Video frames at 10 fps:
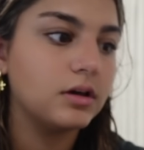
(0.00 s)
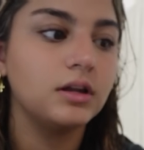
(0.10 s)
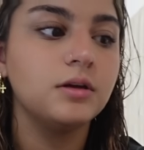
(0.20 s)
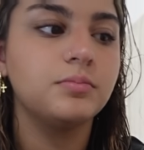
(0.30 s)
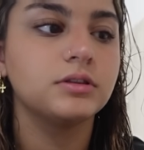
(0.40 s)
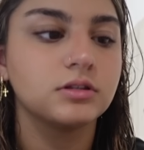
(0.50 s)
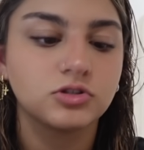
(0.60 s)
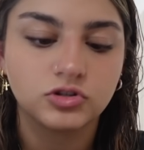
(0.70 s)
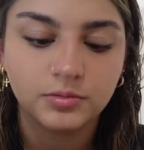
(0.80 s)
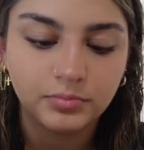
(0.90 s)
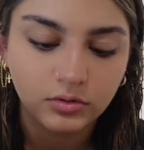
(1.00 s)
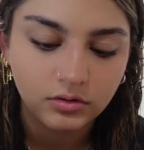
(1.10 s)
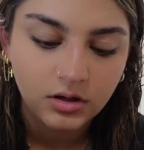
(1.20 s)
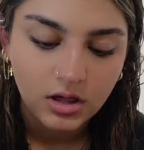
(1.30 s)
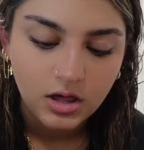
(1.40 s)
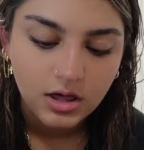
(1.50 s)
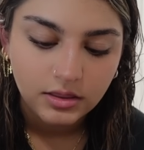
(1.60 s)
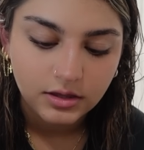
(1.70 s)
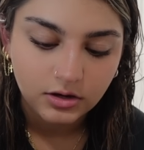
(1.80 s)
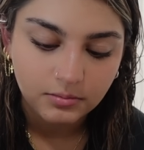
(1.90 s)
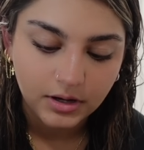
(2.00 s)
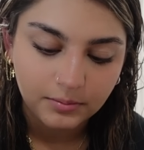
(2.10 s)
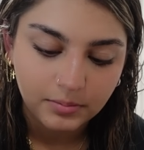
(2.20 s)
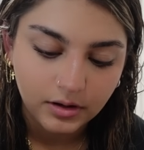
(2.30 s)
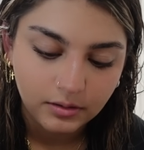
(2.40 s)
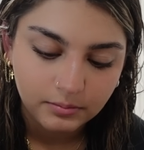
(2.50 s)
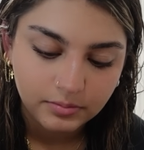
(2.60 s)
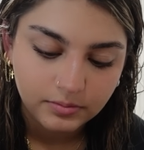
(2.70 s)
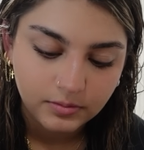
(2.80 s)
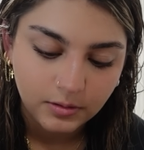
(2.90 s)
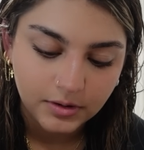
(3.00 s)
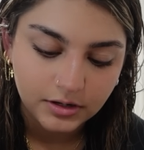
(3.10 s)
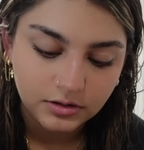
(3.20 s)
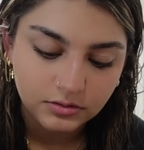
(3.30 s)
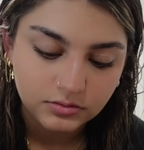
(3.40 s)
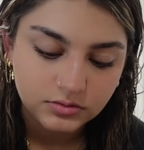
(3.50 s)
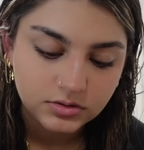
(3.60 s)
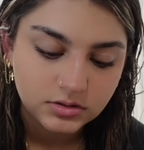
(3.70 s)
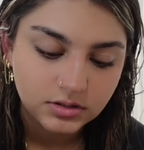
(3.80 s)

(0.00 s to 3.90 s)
I need to put this triple thing on my bump, on my nose.